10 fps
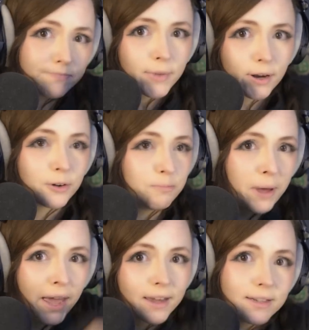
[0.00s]
I don't know,
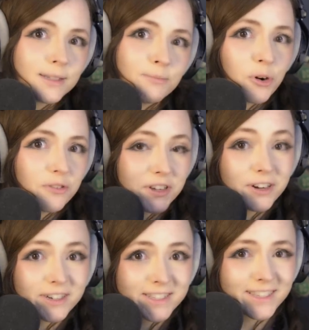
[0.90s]
paint more
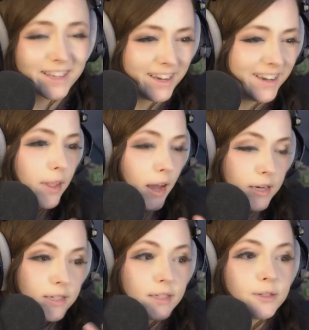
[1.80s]
vigorously. I
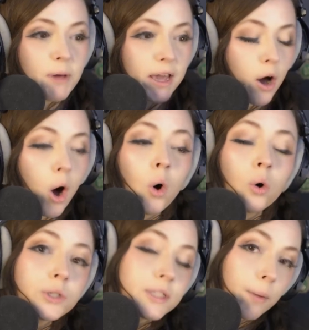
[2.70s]
did make a
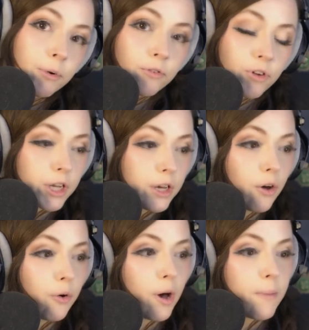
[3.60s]
whole separate
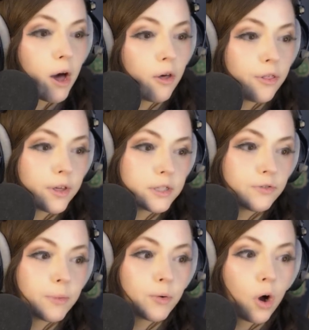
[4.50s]
video about things
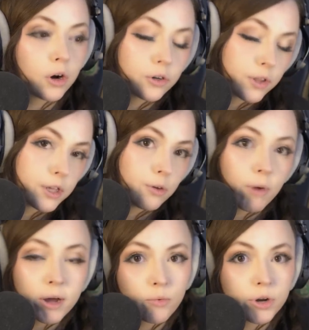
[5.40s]
from Endwalker that you
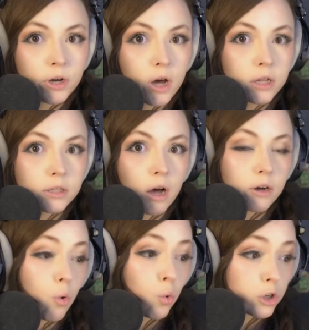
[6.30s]
might want to
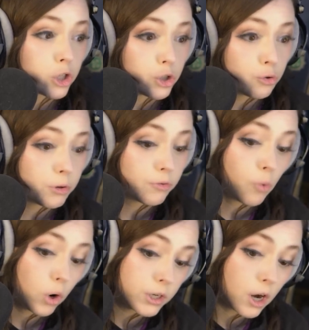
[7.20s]
unlock or do
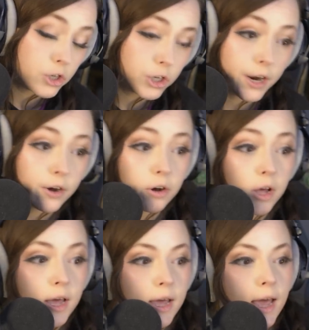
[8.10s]
before Dawntrail,
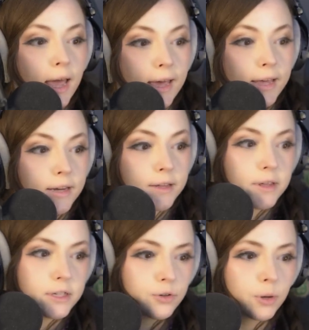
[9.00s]
and
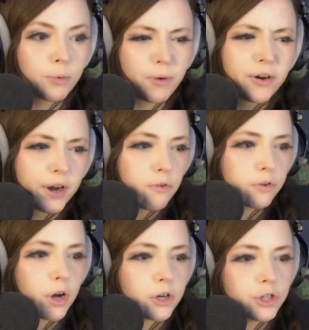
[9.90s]
things you can prepare now for
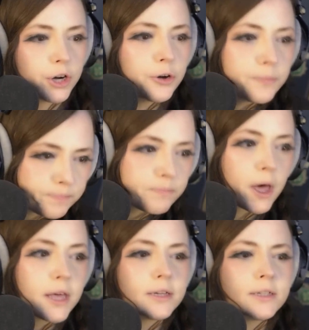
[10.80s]
Dawntrail,
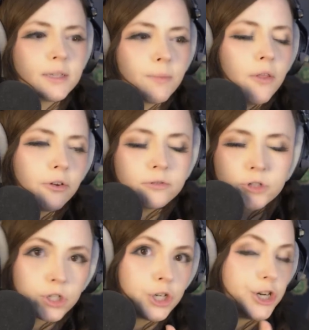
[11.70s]
but some other
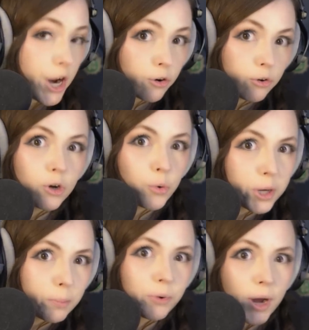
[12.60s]
just general
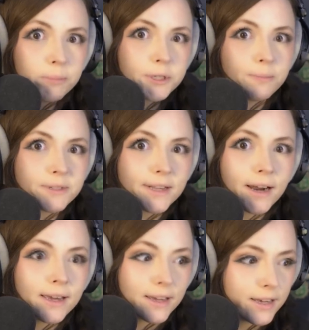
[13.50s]
quick prep tips that I
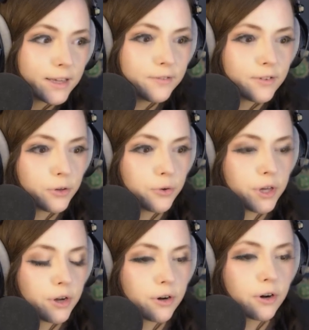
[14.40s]
can give you
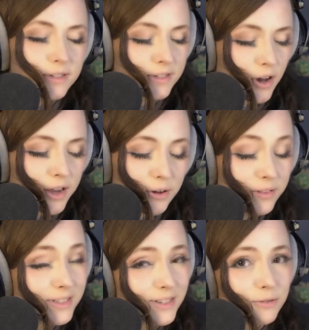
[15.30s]
here. Now, I know
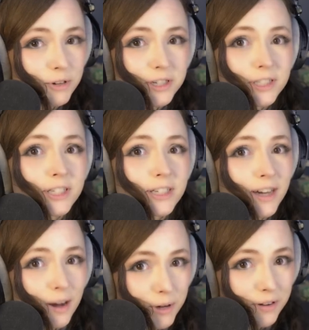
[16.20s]
this is rich
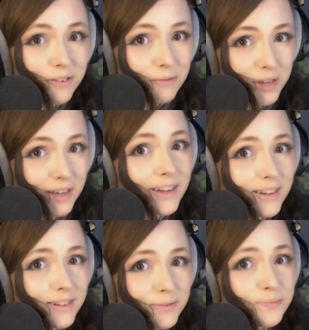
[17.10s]
coming from me,
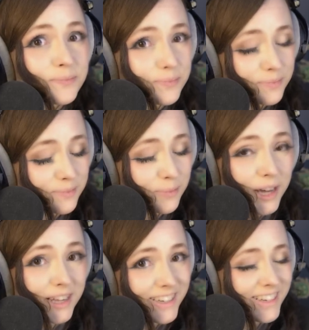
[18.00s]

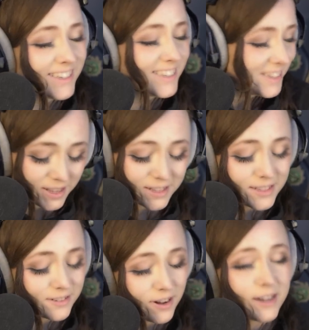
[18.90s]
but it's
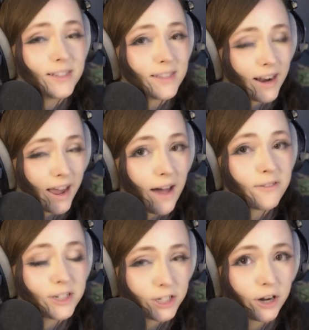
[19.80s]
advice that I have
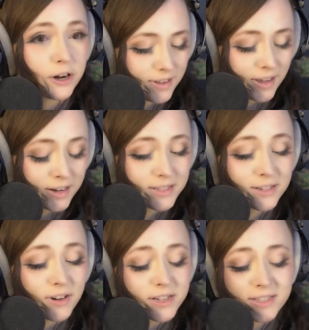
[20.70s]
to share, and it's
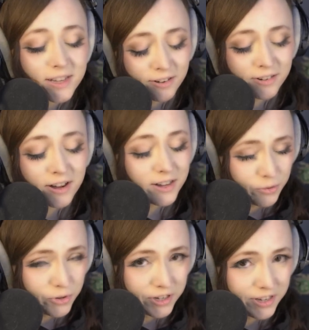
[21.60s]
advice that you're not going to
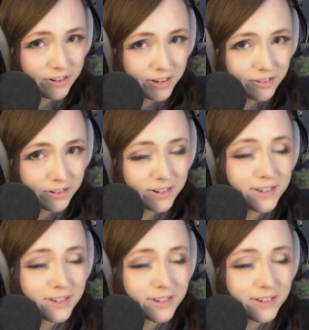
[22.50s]
want to hear either.